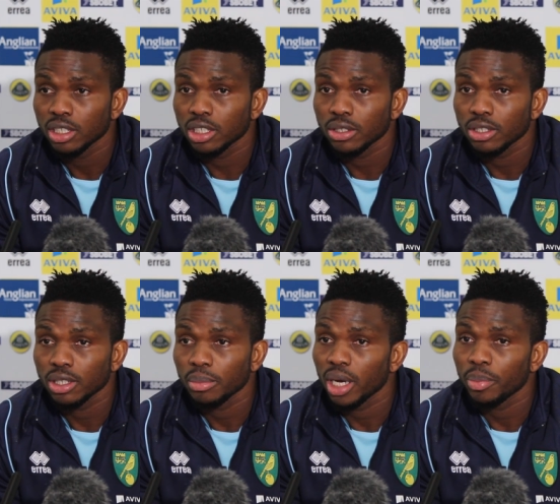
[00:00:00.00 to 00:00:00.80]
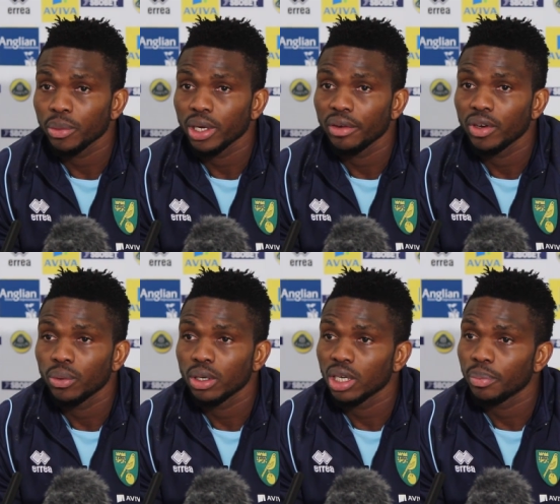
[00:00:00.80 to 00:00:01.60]
you know, I'm happy with
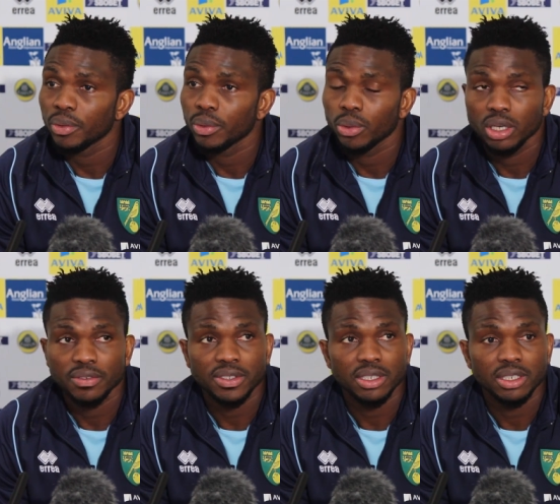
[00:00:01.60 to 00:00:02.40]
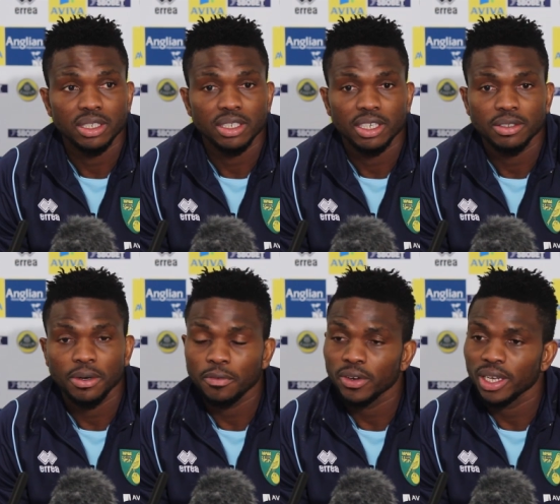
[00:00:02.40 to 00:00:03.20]
everyone, happy with what I've seen, and then
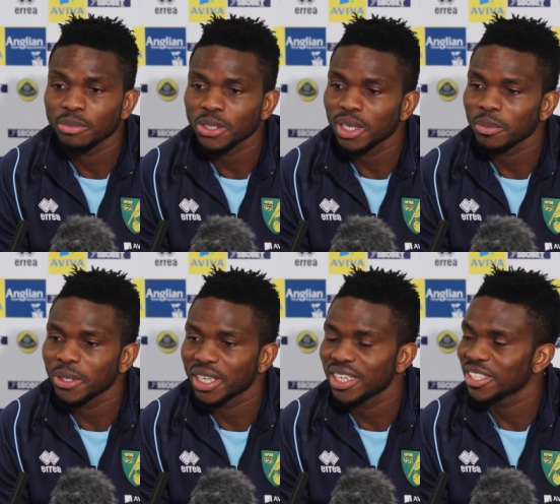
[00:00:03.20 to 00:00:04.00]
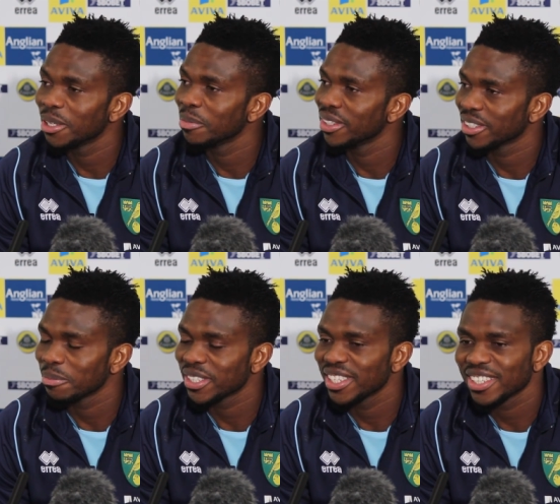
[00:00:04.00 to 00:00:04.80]
hopefully, I'm sure I'm gonna get some
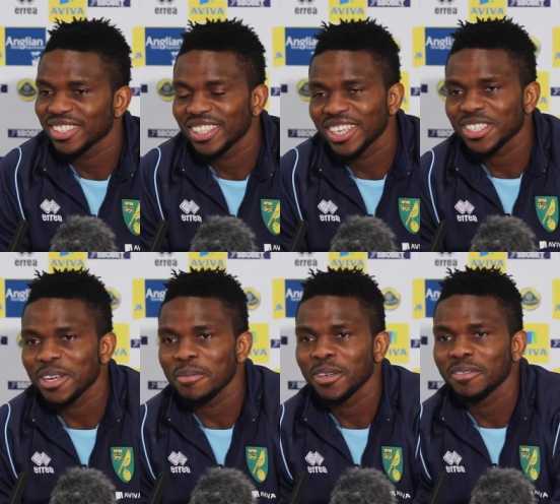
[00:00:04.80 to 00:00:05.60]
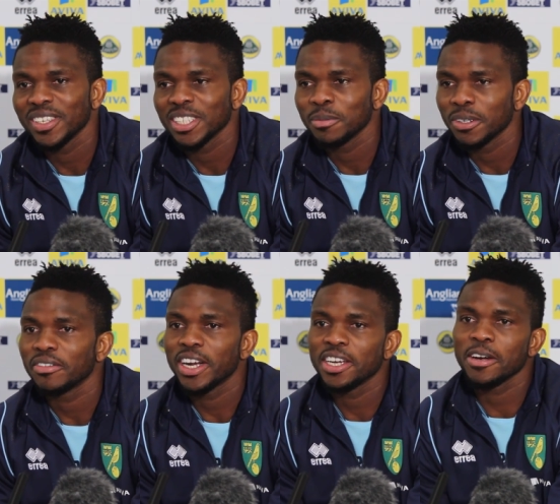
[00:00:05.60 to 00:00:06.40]
some stakes in the next couple of days. But
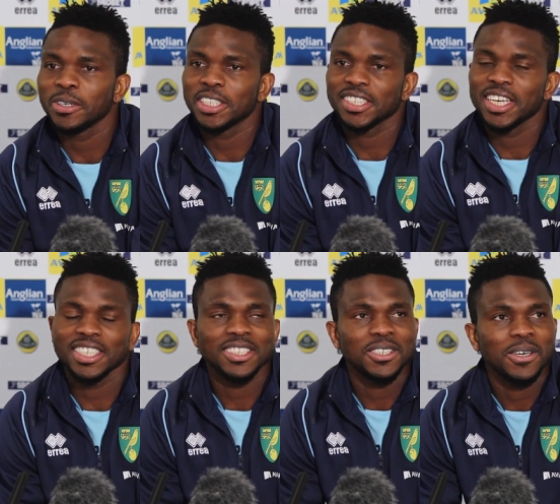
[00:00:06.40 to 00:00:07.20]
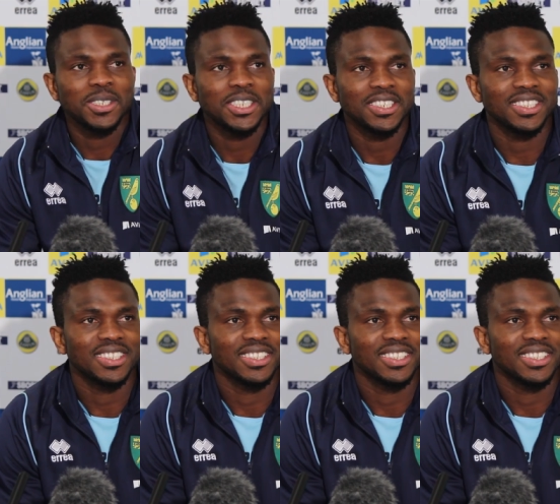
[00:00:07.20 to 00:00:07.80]
right now, we're just getting to know each other.